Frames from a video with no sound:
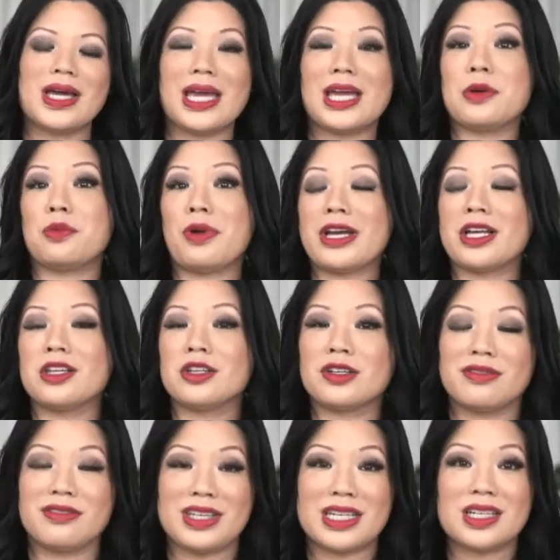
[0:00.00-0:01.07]
a regular
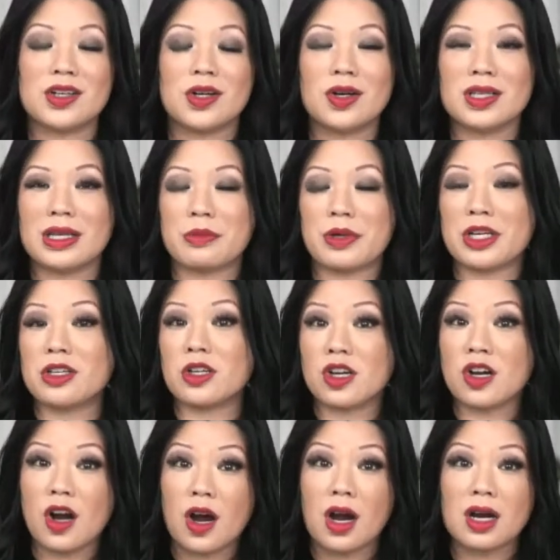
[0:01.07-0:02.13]
vehicle, regular
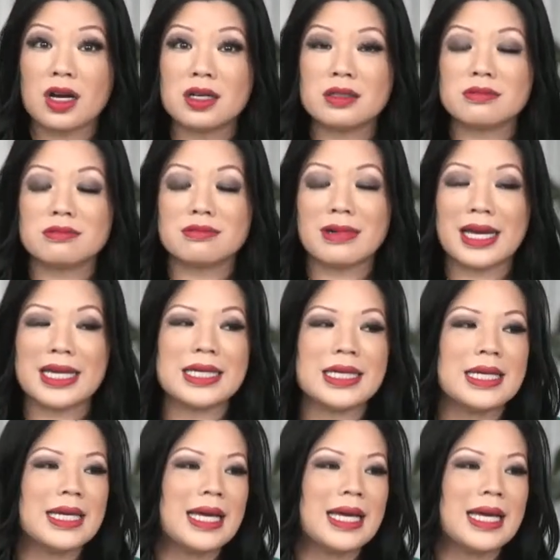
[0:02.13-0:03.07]
car, right?